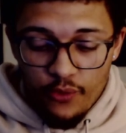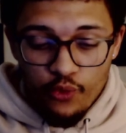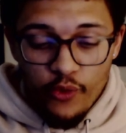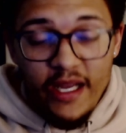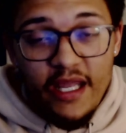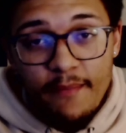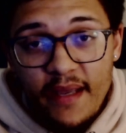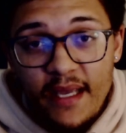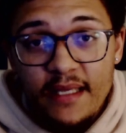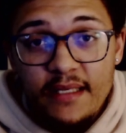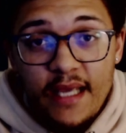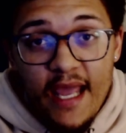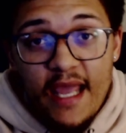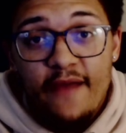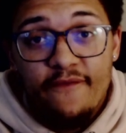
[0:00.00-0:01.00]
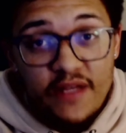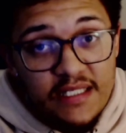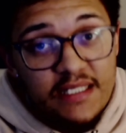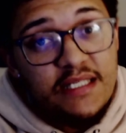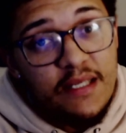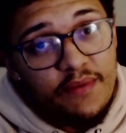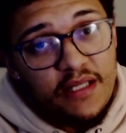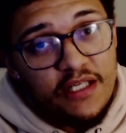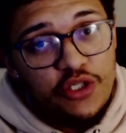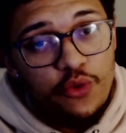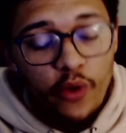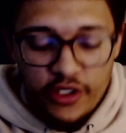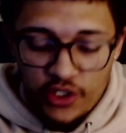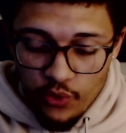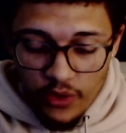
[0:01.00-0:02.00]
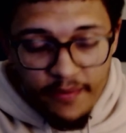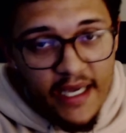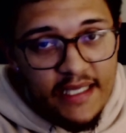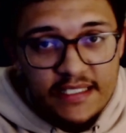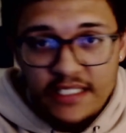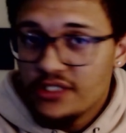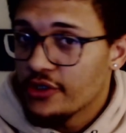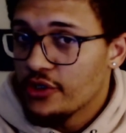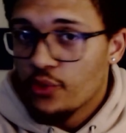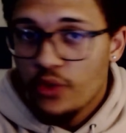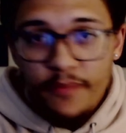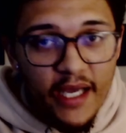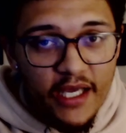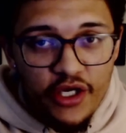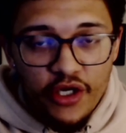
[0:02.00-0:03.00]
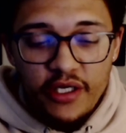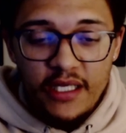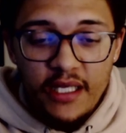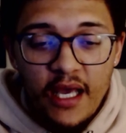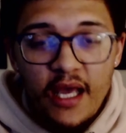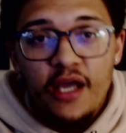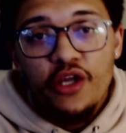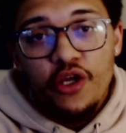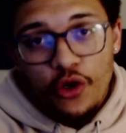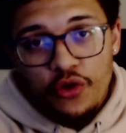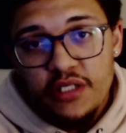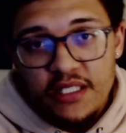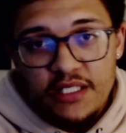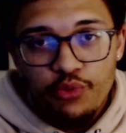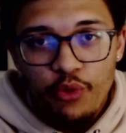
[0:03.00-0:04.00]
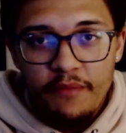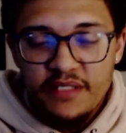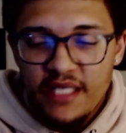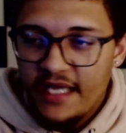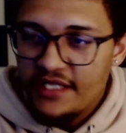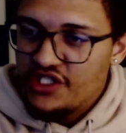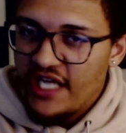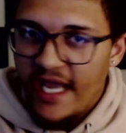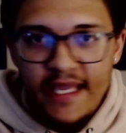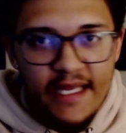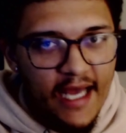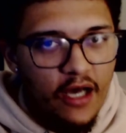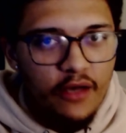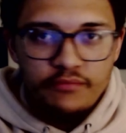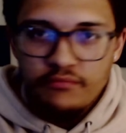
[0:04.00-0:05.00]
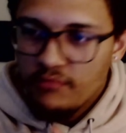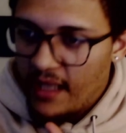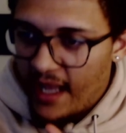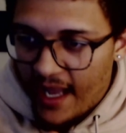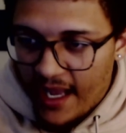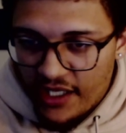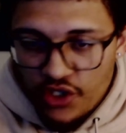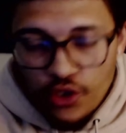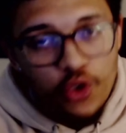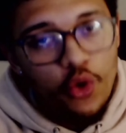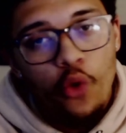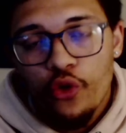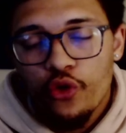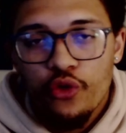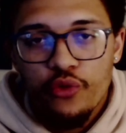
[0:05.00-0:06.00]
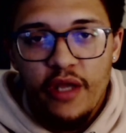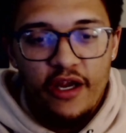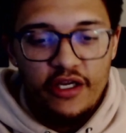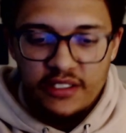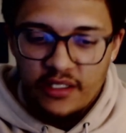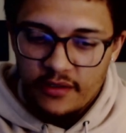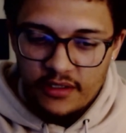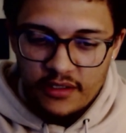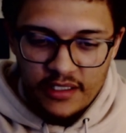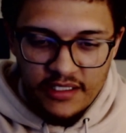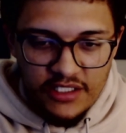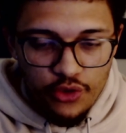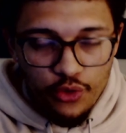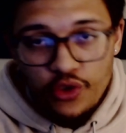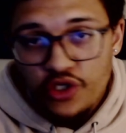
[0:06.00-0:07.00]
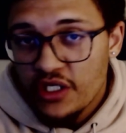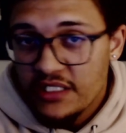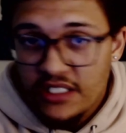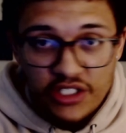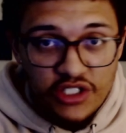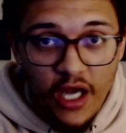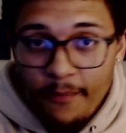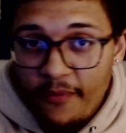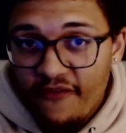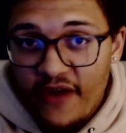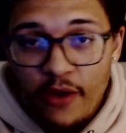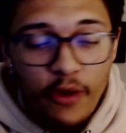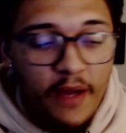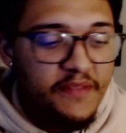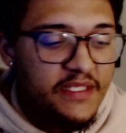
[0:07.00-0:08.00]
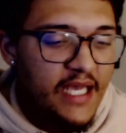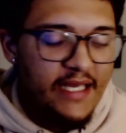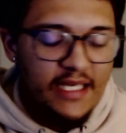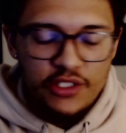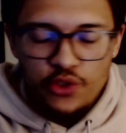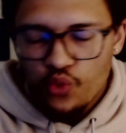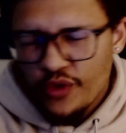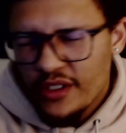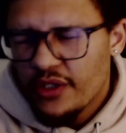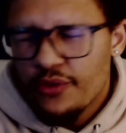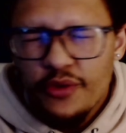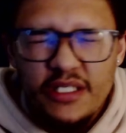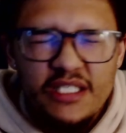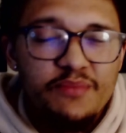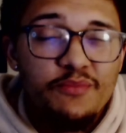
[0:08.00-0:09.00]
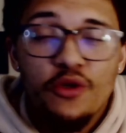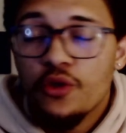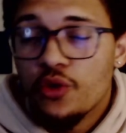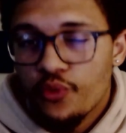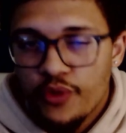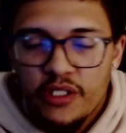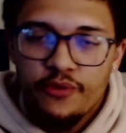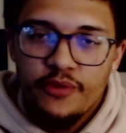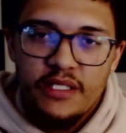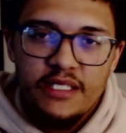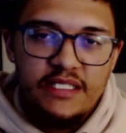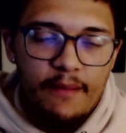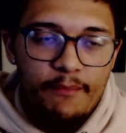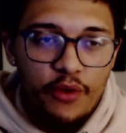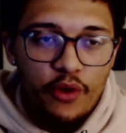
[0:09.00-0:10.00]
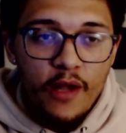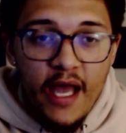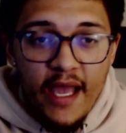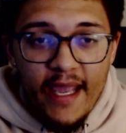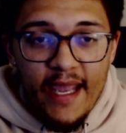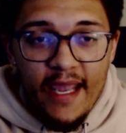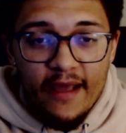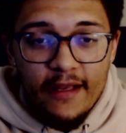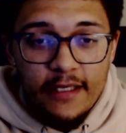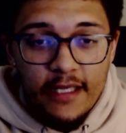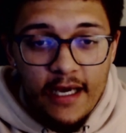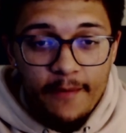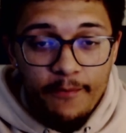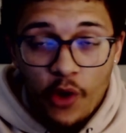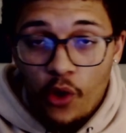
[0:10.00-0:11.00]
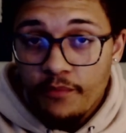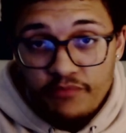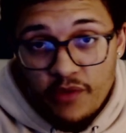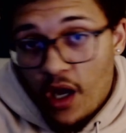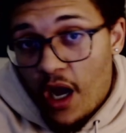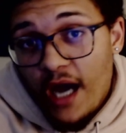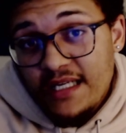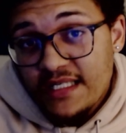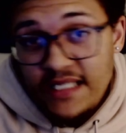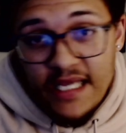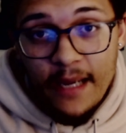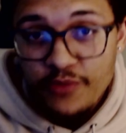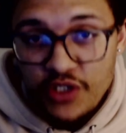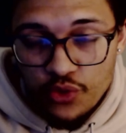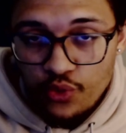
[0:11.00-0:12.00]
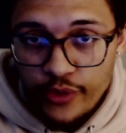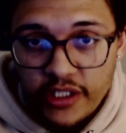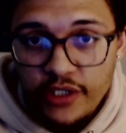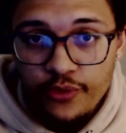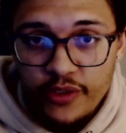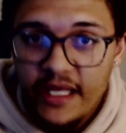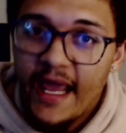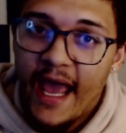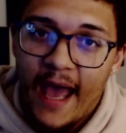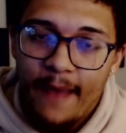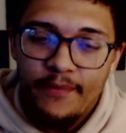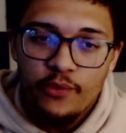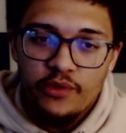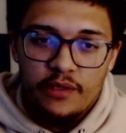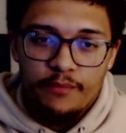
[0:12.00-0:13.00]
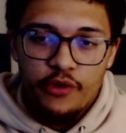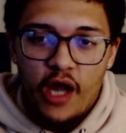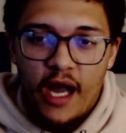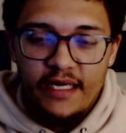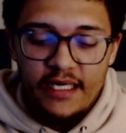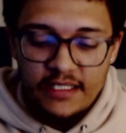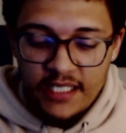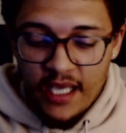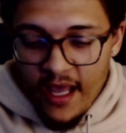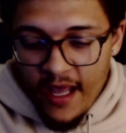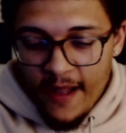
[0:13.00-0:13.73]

recommend hey, if this is something that you want, you want to buy a t shirt, you want to buy a hoodie, go to this website, check it out, and you can order through there. The, it's through it's a Shopify website. It's really, really smooth, really, really simple. And um, honestly, I'm just really, really happy with the product.